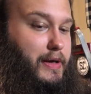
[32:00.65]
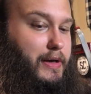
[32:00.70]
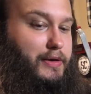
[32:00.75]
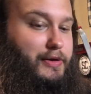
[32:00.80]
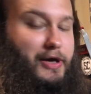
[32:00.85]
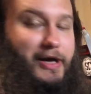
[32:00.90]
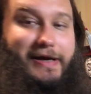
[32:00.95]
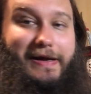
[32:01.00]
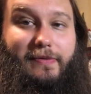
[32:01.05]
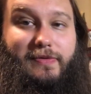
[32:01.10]
And
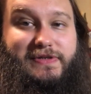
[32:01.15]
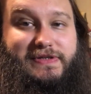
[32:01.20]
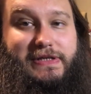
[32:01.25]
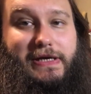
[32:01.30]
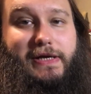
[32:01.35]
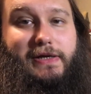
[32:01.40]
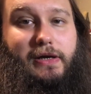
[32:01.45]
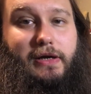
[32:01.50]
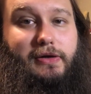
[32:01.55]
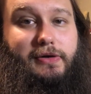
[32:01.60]
like I was
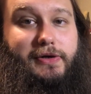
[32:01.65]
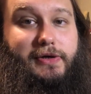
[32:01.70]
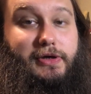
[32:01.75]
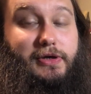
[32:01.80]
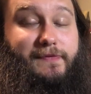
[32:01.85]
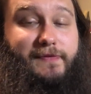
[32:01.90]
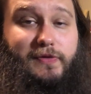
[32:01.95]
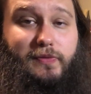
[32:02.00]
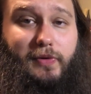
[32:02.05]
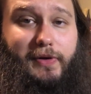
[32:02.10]
saying earlier,
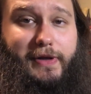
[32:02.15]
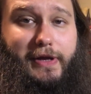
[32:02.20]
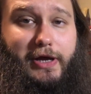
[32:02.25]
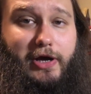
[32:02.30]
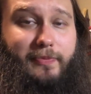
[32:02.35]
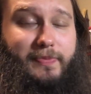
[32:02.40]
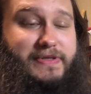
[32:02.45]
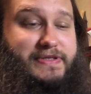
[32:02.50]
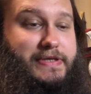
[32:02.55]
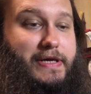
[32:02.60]
if you want to
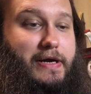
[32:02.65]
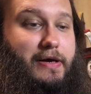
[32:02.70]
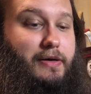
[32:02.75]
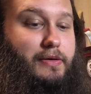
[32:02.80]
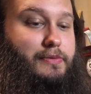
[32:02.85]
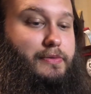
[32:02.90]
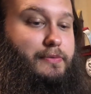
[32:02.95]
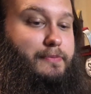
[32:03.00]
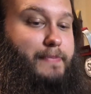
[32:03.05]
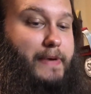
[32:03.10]
help us
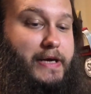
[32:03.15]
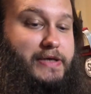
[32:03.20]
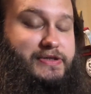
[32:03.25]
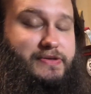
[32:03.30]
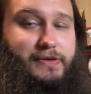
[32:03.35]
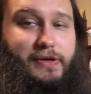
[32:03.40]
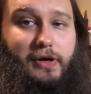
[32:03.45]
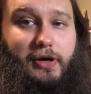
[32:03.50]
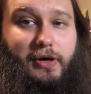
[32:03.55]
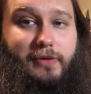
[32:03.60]
out,
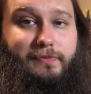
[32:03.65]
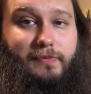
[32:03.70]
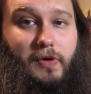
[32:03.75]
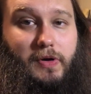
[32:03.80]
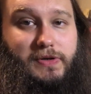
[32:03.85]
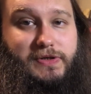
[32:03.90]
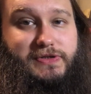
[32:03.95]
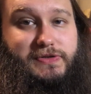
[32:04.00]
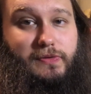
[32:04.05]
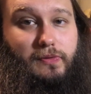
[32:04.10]
Patreon,
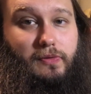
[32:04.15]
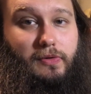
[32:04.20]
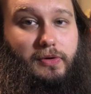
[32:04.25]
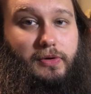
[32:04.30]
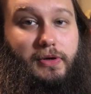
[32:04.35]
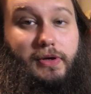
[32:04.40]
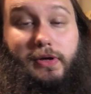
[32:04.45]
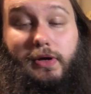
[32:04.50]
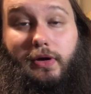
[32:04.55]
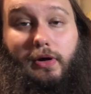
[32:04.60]
merch
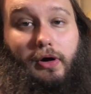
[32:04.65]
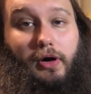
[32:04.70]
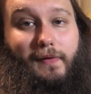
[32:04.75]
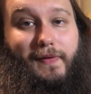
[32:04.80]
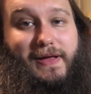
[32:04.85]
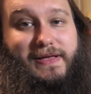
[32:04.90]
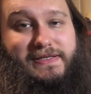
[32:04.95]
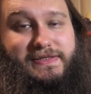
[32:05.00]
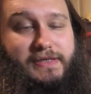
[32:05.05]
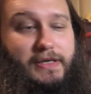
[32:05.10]
store, all
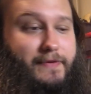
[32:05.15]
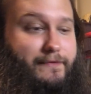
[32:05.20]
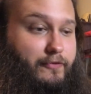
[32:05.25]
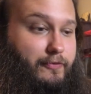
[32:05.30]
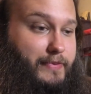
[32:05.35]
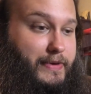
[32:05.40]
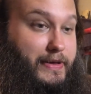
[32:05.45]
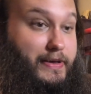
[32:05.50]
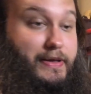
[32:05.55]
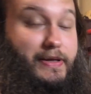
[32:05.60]
that stuff
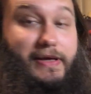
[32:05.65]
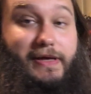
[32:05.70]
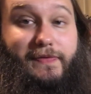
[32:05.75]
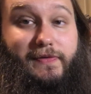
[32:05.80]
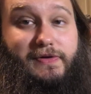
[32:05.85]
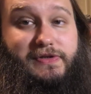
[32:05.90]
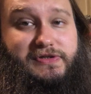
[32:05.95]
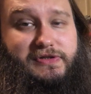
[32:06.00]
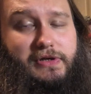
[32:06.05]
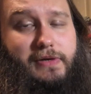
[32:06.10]
will be in
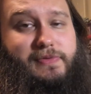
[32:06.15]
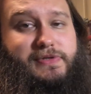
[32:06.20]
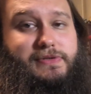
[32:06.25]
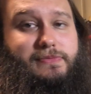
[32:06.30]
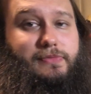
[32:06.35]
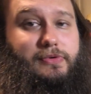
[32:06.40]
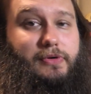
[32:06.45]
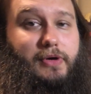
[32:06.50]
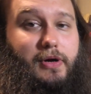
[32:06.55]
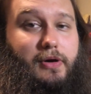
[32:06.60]
the
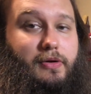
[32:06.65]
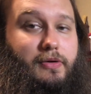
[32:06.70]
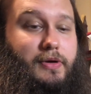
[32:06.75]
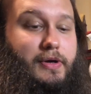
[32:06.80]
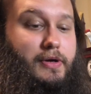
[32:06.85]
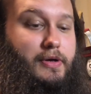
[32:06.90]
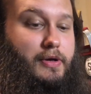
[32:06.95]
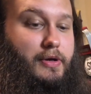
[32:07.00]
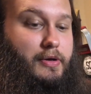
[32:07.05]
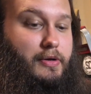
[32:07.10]
description below.
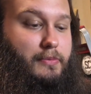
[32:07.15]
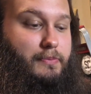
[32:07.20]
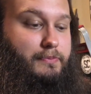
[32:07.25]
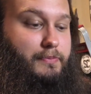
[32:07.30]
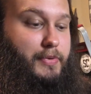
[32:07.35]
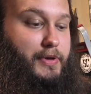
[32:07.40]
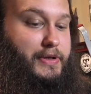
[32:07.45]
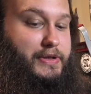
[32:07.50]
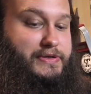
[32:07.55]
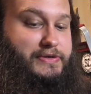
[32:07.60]

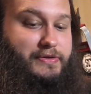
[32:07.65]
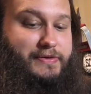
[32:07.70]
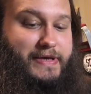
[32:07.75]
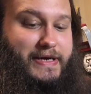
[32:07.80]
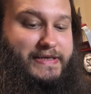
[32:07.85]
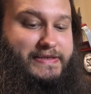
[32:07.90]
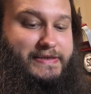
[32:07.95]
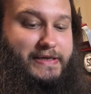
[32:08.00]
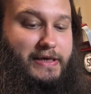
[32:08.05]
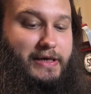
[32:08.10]
But until
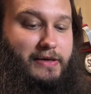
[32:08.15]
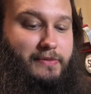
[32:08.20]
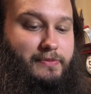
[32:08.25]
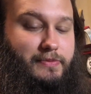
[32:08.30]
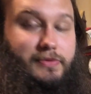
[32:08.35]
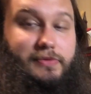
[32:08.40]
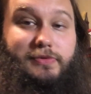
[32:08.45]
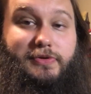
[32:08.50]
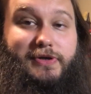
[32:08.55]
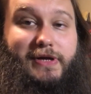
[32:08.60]
next time,
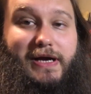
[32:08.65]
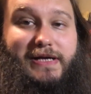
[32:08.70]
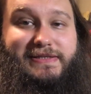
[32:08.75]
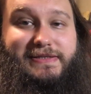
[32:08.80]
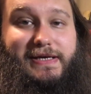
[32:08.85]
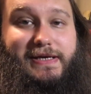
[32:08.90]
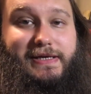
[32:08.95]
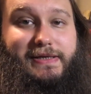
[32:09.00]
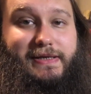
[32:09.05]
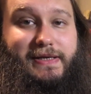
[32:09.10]
you guys
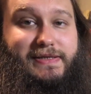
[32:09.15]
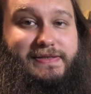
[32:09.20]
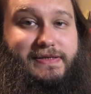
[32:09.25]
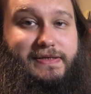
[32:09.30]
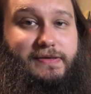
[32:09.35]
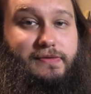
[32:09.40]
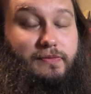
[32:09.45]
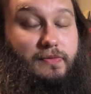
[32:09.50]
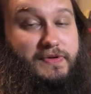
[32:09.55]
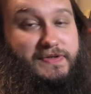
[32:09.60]
take it
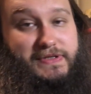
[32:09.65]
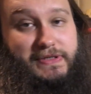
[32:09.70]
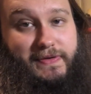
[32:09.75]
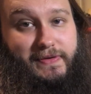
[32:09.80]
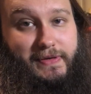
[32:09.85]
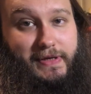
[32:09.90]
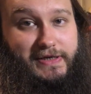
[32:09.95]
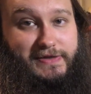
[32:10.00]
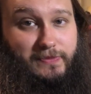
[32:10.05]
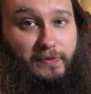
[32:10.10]
easy. We'll see you
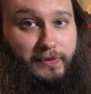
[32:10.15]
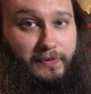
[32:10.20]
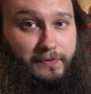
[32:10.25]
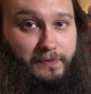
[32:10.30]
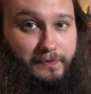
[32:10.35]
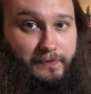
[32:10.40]
in the next one.